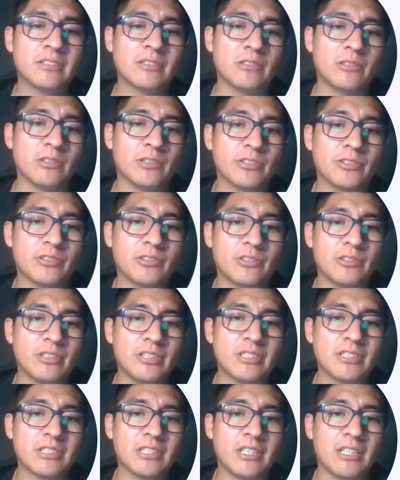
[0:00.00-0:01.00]
also
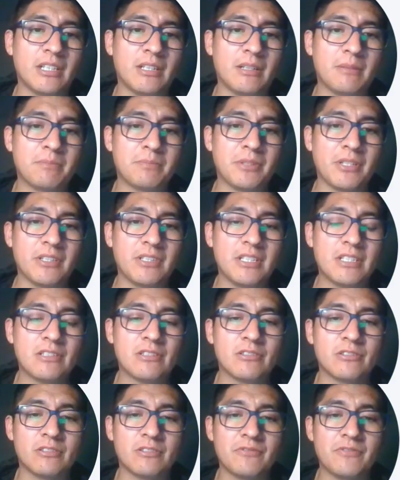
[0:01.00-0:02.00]
is a
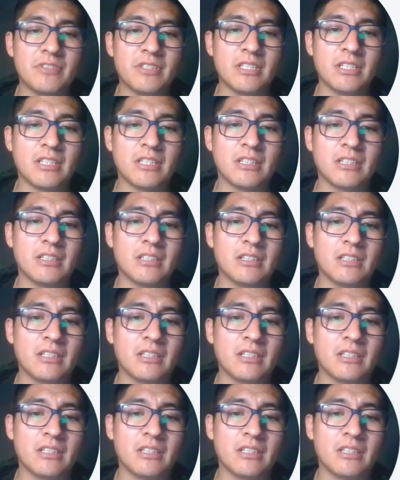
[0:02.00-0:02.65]
predictor of the